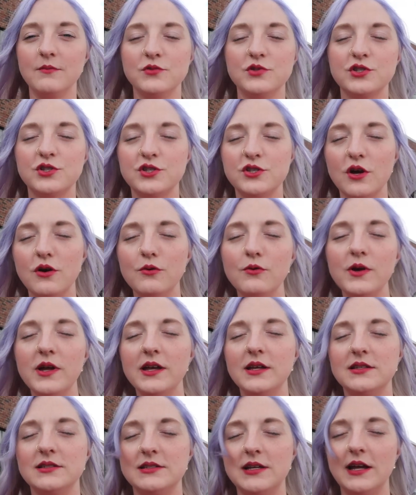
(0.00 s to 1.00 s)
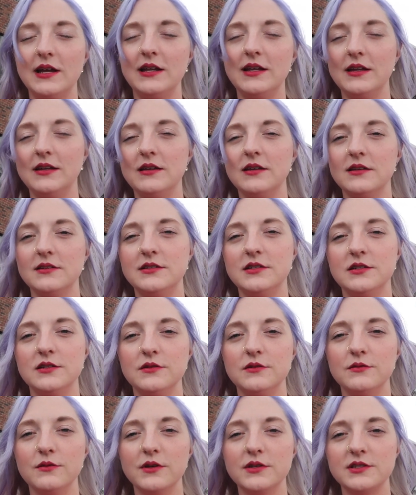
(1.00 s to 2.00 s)
I'm so excited
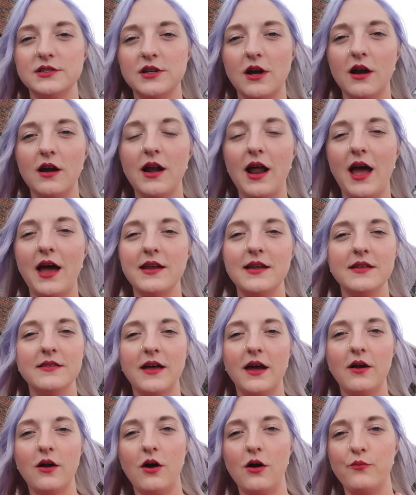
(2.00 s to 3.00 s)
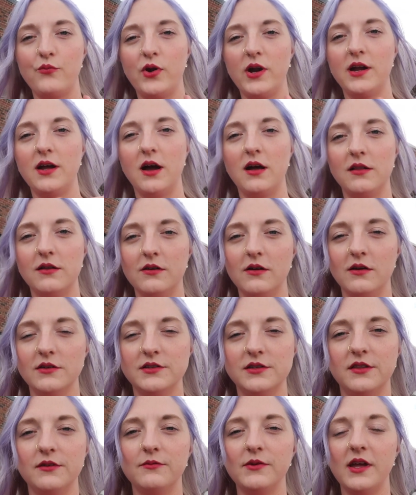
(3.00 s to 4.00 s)
to start adding that ombre color
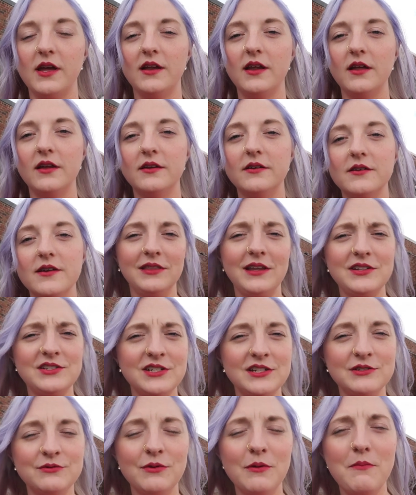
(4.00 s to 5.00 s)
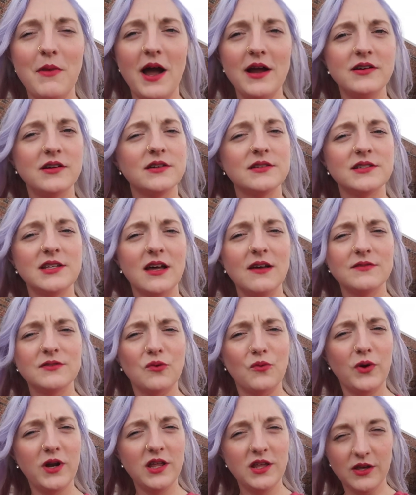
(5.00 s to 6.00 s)
onto the radiator. Let's just remind ourselves
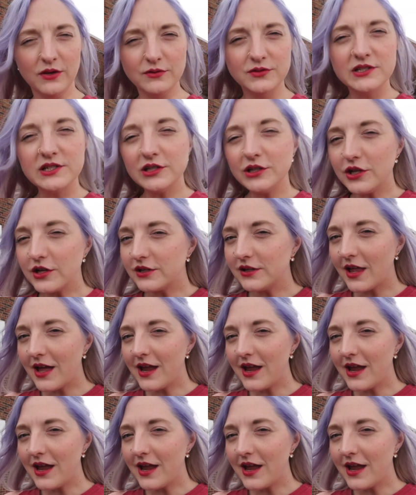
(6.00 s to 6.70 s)
of what it used to look